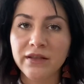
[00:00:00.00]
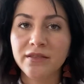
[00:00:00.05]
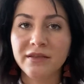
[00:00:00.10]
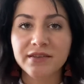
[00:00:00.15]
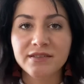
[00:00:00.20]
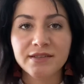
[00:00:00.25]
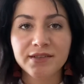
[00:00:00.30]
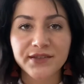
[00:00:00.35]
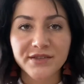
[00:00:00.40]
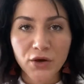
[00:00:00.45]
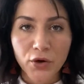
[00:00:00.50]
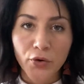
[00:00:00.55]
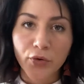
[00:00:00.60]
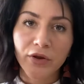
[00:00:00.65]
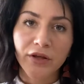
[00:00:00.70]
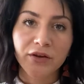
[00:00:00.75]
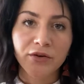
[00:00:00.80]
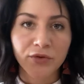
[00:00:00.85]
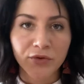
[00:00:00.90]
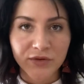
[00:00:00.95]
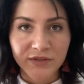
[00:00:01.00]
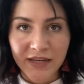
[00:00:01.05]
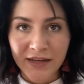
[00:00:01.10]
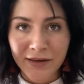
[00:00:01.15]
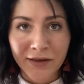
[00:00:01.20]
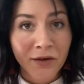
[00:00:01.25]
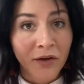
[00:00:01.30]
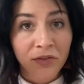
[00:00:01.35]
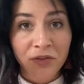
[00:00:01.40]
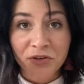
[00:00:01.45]
This is Odin, who's
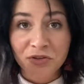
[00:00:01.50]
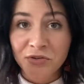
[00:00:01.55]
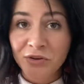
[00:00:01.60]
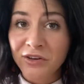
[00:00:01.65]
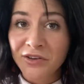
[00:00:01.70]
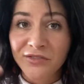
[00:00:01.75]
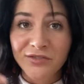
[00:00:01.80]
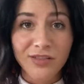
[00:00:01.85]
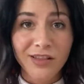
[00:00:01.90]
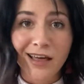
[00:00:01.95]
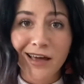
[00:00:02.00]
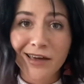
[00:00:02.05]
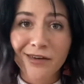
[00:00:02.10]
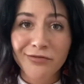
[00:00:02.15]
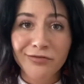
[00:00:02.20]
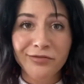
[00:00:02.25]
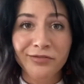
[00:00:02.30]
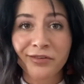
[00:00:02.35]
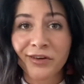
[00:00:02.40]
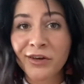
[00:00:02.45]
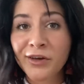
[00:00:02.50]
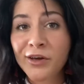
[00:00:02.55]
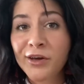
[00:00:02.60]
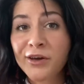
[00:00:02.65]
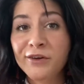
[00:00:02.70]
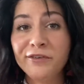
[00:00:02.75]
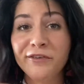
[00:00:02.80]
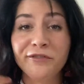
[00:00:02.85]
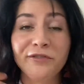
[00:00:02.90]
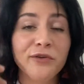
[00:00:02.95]
hanging on the tree of life
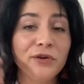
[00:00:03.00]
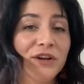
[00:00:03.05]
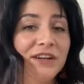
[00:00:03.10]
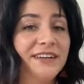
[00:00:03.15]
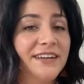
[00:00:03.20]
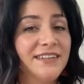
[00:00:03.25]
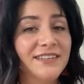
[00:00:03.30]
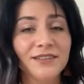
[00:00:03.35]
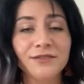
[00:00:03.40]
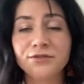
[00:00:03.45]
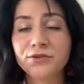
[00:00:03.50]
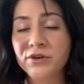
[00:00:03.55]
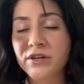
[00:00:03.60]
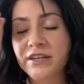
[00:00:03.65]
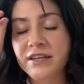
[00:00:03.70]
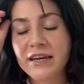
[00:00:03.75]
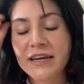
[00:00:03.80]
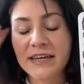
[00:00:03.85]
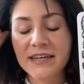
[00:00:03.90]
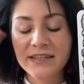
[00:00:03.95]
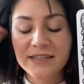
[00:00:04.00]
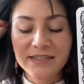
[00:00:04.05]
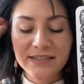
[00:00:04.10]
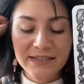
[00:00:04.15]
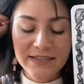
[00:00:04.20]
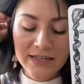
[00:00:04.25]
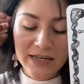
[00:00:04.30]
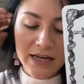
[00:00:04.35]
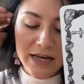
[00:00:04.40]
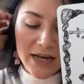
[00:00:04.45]
for 40 days and 40 nights
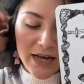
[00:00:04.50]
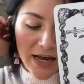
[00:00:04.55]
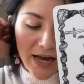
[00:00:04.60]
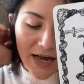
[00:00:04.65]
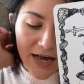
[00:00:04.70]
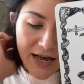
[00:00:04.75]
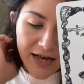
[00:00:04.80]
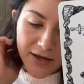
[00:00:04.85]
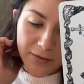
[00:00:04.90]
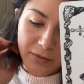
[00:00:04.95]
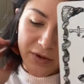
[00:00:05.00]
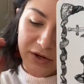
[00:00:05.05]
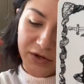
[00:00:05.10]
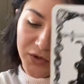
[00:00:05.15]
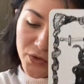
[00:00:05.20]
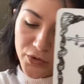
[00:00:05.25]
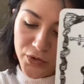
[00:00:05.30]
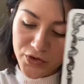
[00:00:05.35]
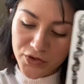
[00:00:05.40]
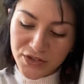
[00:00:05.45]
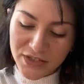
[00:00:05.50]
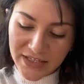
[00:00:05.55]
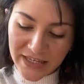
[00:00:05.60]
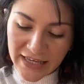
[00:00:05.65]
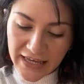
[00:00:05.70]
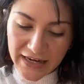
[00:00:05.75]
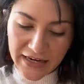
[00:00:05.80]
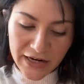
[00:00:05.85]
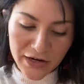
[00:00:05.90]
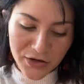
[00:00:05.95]
in order to
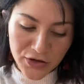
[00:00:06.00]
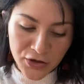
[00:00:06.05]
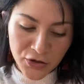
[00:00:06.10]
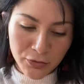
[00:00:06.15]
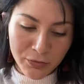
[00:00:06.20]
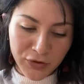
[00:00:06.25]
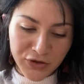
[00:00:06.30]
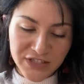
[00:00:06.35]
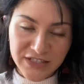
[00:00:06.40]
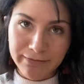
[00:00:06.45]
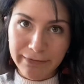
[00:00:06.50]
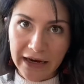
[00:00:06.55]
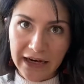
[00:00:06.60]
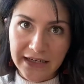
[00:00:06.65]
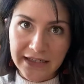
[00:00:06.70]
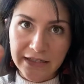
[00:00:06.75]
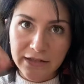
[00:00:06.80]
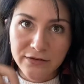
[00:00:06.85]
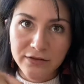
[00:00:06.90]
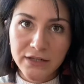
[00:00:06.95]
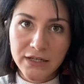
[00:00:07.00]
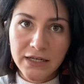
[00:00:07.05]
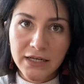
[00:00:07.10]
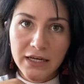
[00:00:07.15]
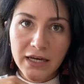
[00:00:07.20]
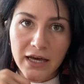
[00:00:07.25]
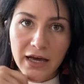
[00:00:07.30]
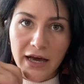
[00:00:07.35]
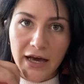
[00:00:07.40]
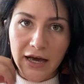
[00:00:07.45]
get a new perspective.
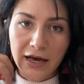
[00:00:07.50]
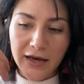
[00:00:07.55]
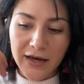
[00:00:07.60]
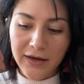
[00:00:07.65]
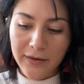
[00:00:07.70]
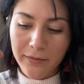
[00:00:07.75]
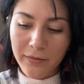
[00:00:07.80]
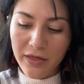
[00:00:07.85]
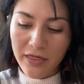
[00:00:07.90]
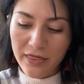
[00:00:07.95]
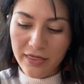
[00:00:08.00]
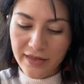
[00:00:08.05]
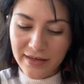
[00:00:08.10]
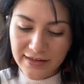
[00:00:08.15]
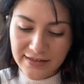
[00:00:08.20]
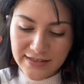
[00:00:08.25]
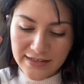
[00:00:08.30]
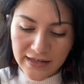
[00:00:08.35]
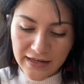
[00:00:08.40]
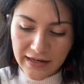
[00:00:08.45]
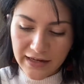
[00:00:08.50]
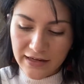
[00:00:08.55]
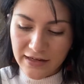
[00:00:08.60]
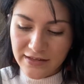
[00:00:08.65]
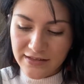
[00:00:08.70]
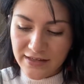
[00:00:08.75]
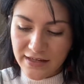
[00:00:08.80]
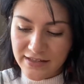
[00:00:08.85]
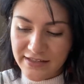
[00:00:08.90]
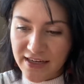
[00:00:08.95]
This
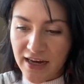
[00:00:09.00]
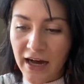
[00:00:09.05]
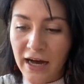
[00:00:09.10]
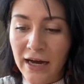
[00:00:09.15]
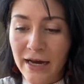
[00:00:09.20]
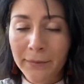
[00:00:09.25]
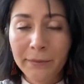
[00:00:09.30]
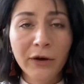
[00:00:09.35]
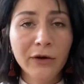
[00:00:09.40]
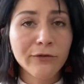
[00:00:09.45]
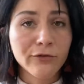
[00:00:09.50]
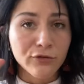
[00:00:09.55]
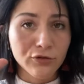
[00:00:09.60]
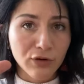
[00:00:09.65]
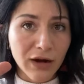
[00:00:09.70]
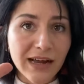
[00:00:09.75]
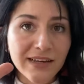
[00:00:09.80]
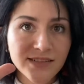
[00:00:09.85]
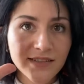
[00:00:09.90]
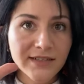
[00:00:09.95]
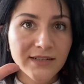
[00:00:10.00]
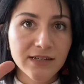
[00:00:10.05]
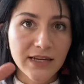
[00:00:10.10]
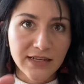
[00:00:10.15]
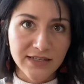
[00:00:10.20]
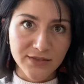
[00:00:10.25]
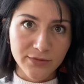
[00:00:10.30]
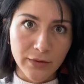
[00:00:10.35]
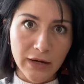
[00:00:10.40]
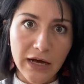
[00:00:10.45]
is a time of rest
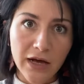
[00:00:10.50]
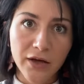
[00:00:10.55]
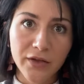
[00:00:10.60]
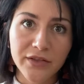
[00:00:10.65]
as well.